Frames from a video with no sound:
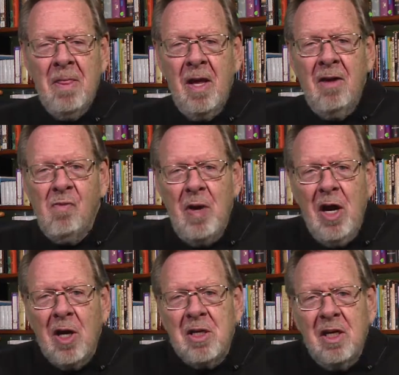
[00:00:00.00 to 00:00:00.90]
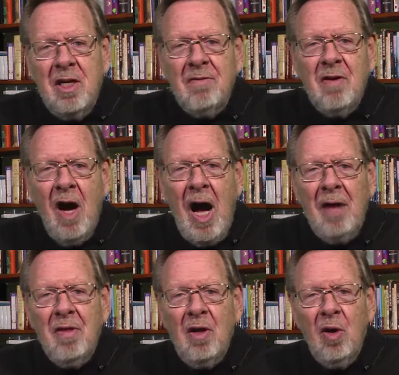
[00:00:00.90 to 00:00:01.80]
If we are to give
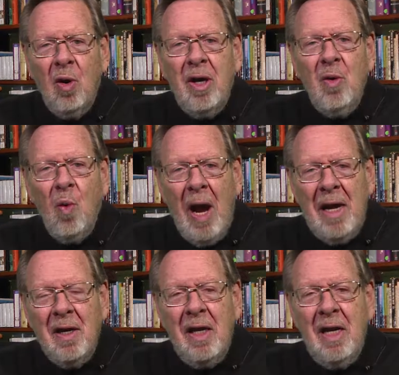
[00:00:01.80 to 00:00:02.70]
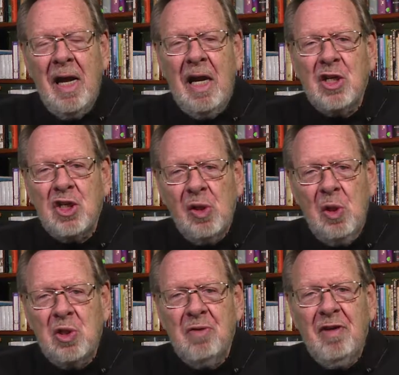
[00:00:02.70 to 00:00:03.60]
God the glory rightly and
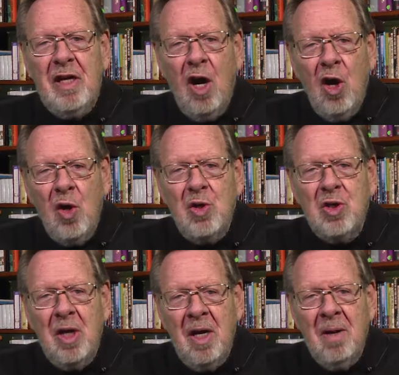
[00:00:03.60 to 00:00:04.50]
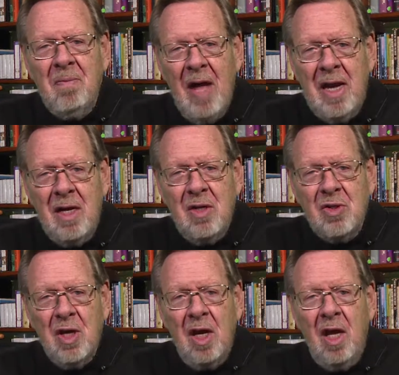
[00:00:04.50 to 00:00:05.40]
exclusively owed to Him, that
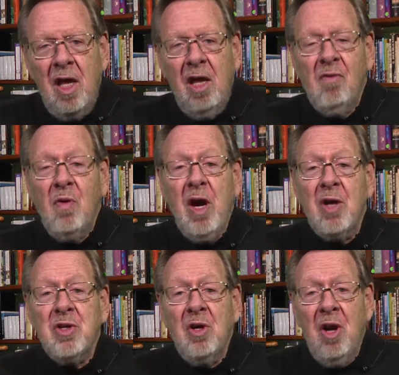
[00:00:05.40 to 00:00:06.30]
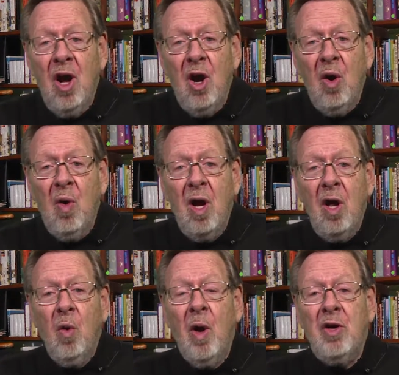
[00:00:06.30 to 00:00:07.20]
is, if we are to know
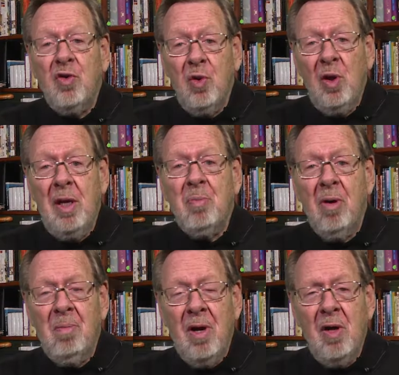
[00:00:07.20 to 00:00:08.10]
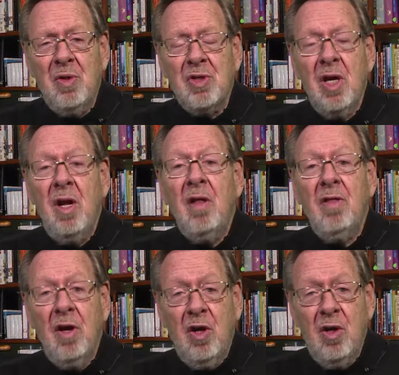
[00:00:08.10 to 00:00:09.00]
what truly promotes
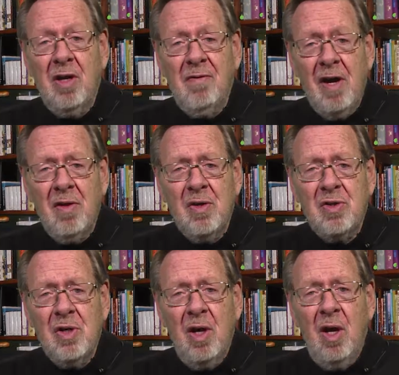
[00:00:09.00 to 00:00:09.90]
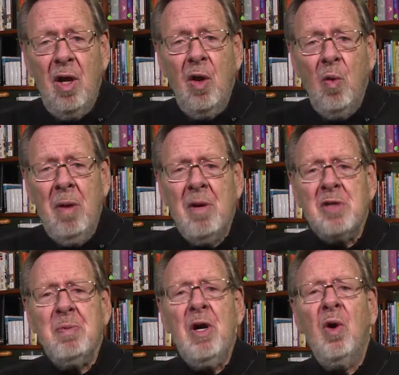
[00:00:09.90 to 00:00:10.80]
the good of others, we
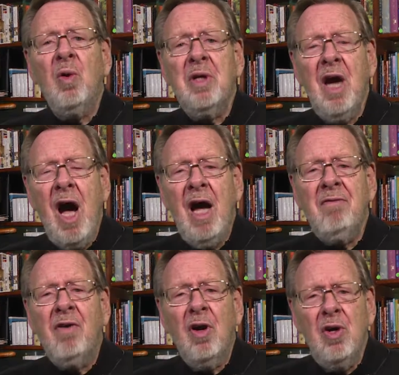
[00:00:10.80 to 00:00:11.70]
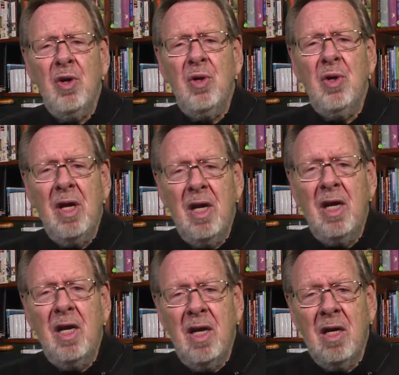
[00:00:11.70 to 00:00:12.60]
must behold God for who He
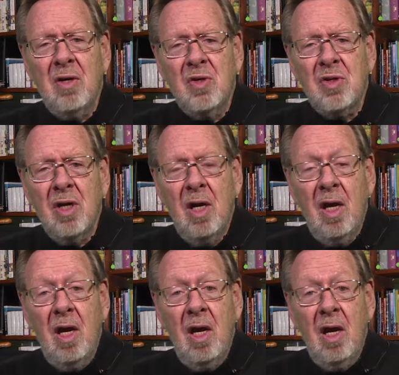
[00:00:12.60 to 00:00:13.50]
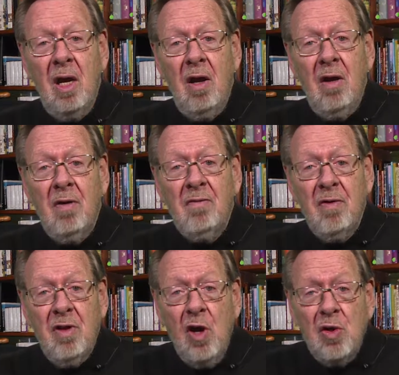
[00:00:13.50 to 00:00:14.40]
is. For
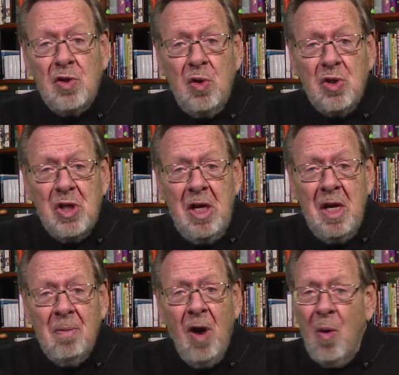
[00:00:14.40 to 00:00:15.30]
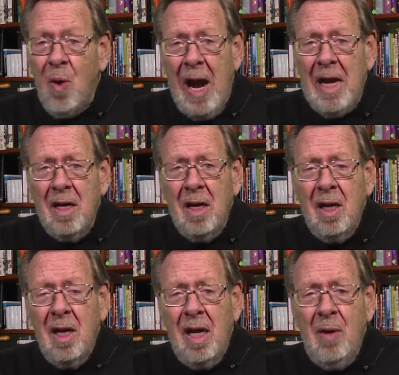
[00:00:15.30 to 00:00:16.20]
those who see Him aright,
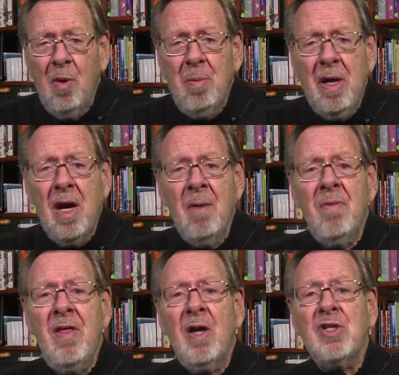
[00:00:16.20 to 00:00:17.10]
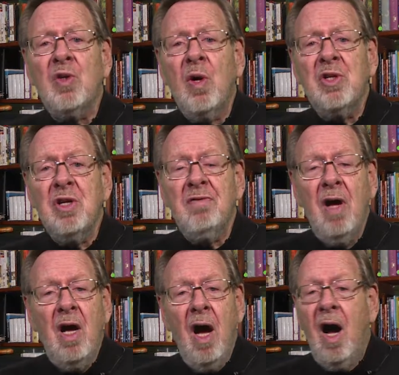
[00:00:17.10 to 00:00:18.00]
He will become their source of
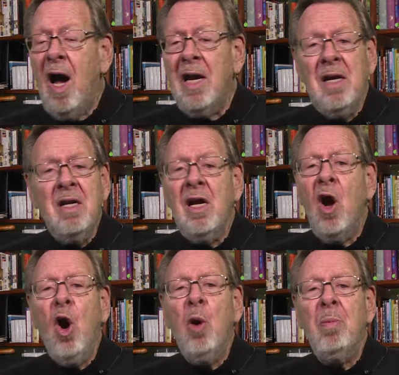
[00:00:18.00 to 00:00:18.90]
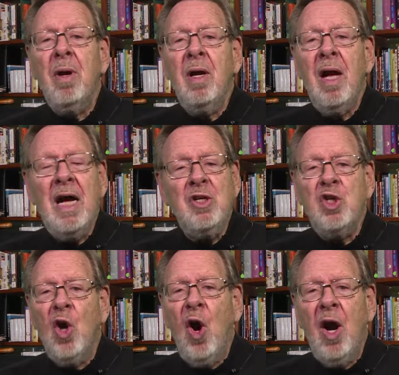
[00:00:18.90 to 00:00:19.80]
unending hope and
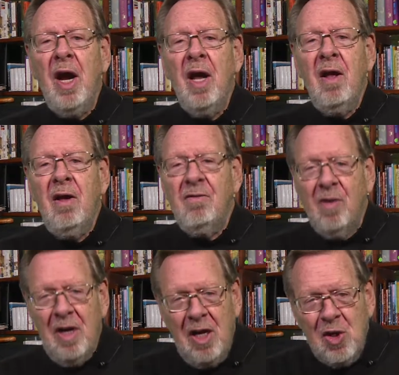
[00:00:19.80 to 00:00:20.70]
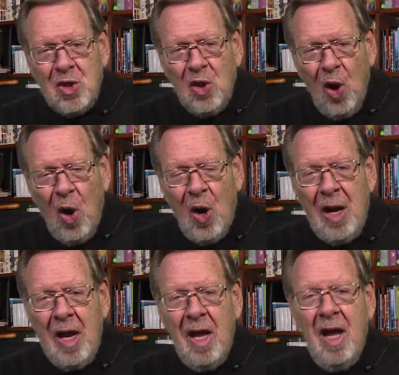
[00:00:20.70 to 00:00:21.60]
joy for His
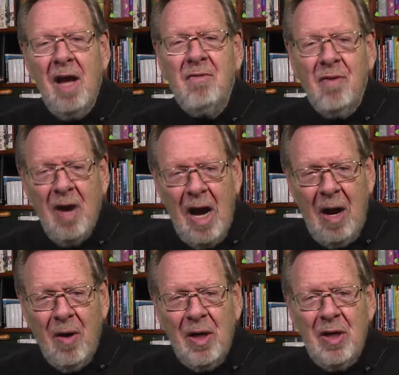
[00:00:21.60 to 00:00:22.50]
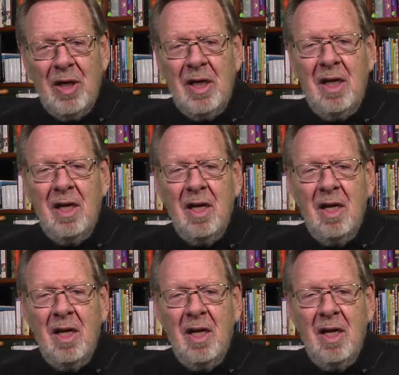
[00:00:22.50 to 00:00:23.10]
glory and for our good.